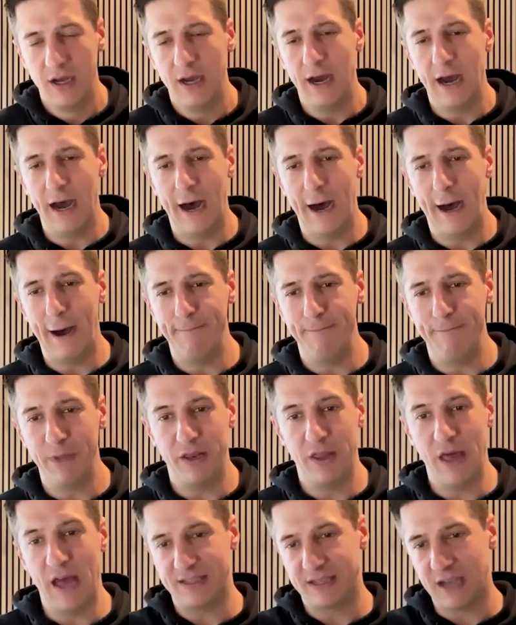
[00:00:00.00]

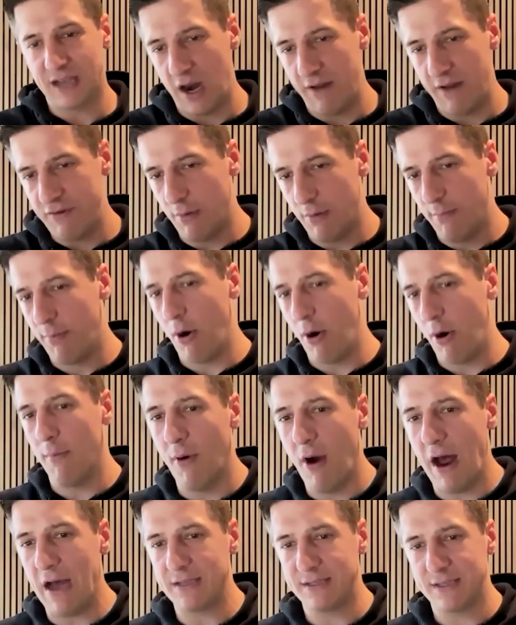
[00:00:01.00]
And that's kind of your burr
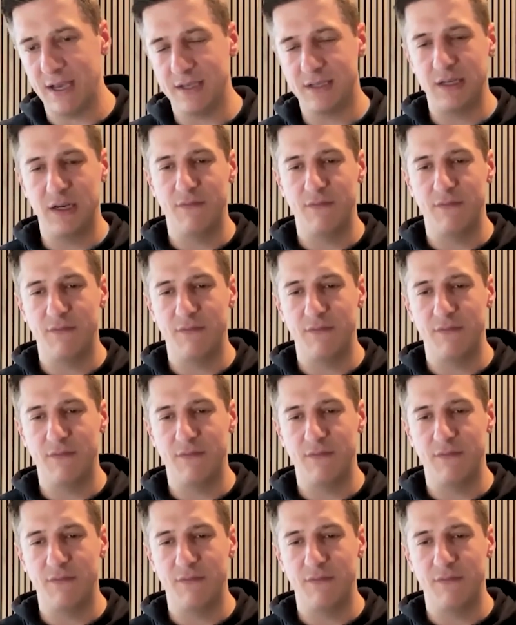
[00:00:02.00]
process.